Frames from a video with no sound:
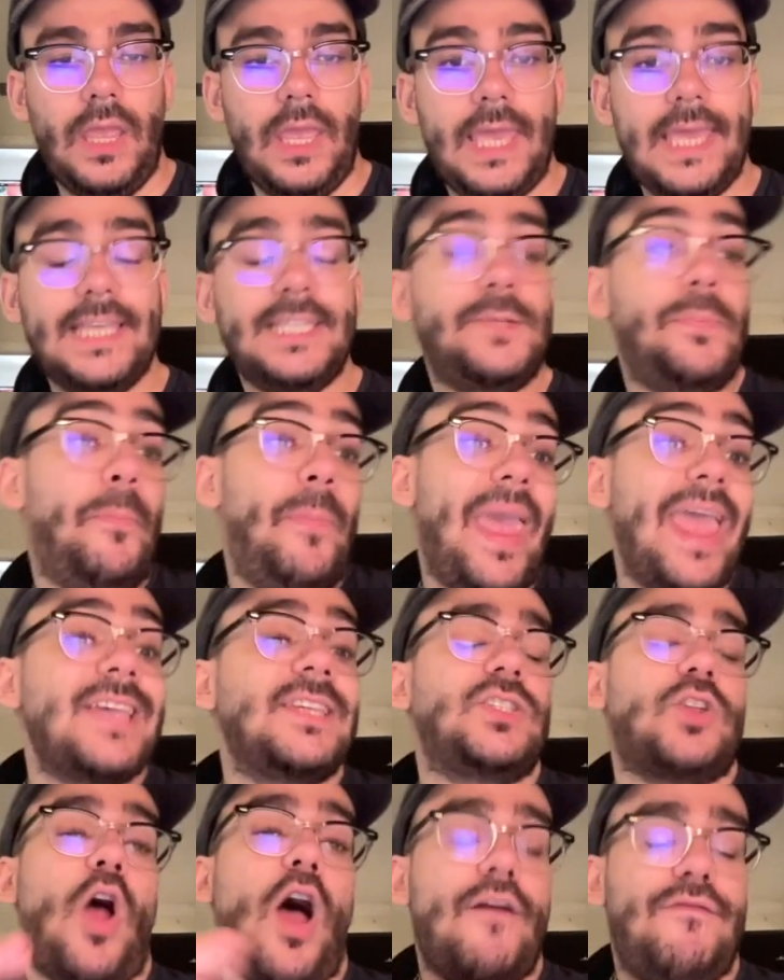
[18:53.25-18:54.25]
is
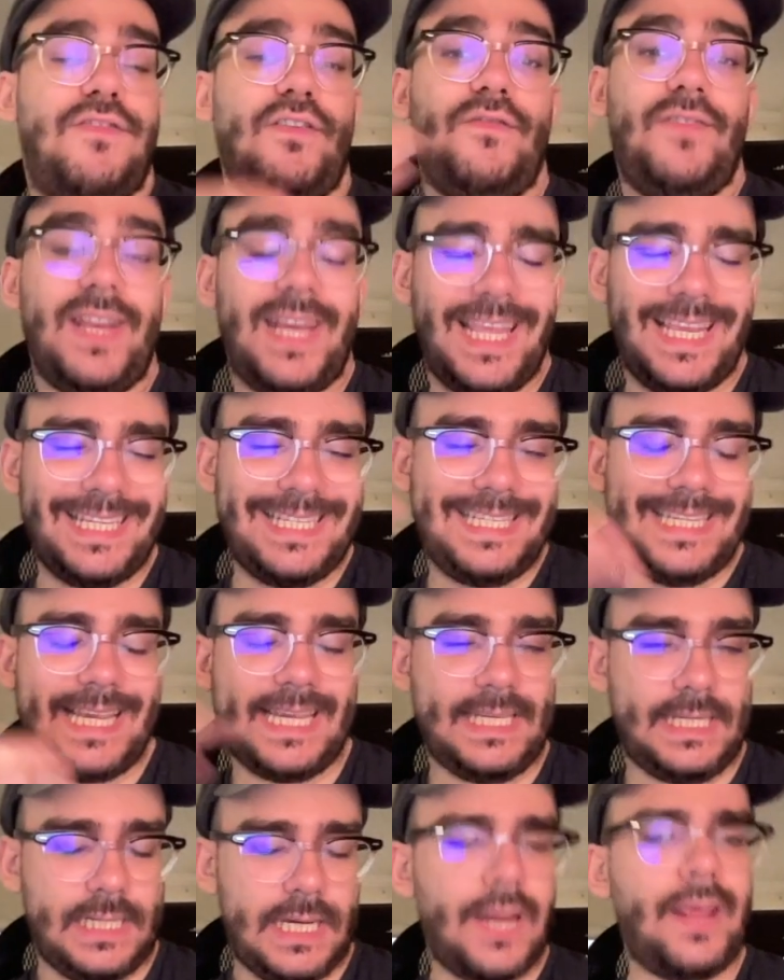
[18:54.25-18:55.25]
based off of an
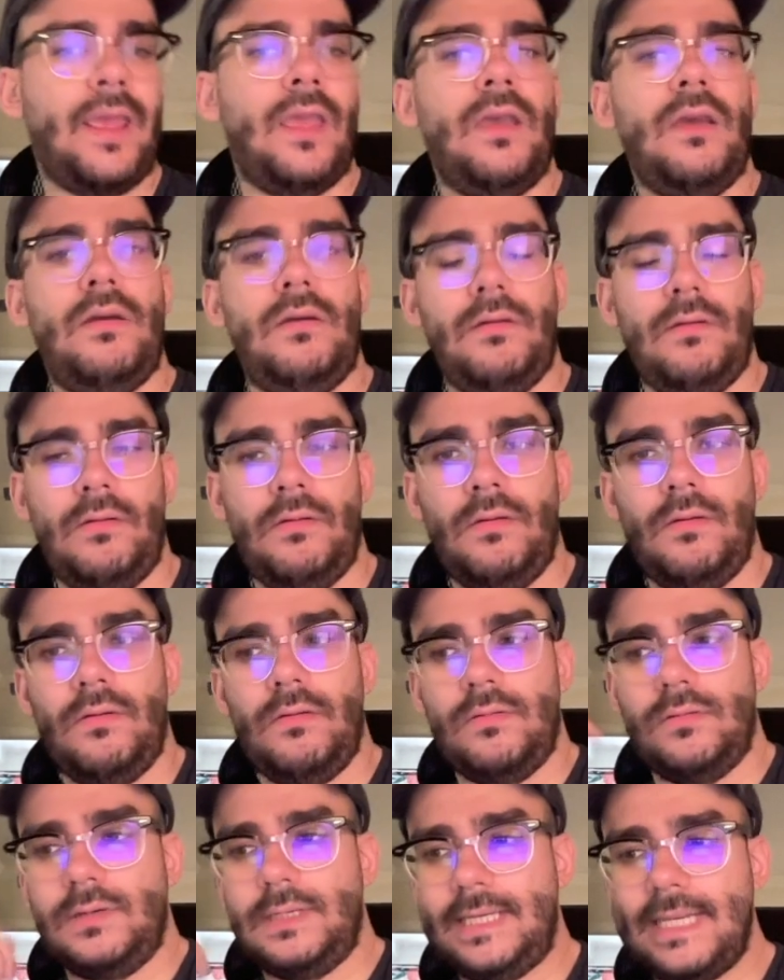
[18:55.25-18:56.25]
existing
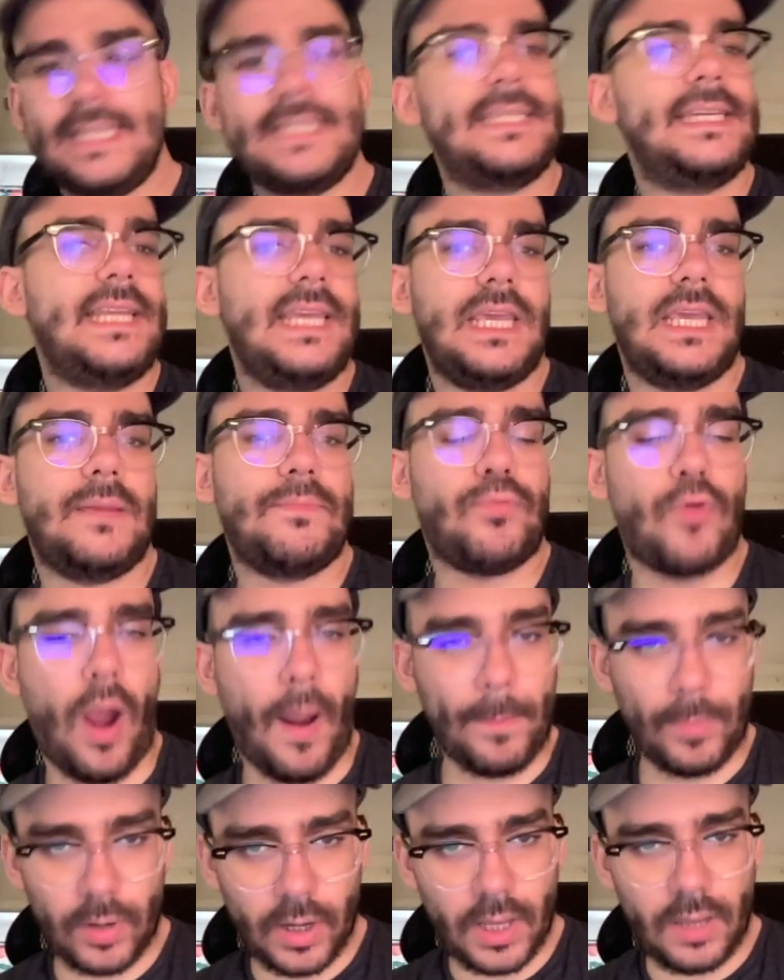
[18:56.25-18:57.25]
Disney
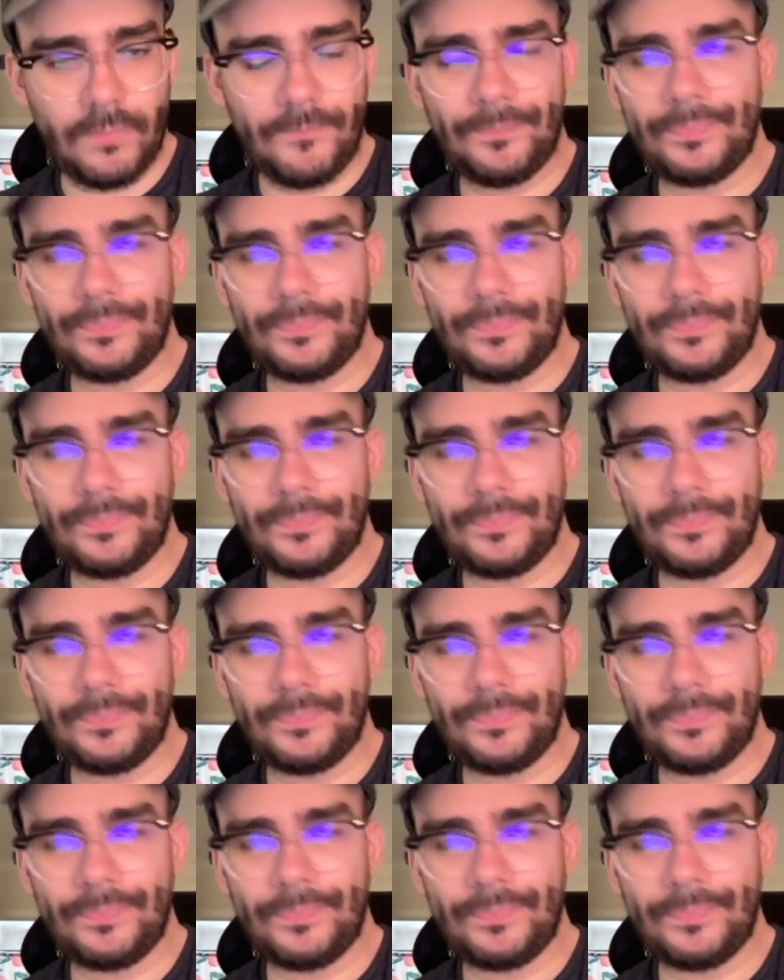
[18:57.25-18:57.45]
property.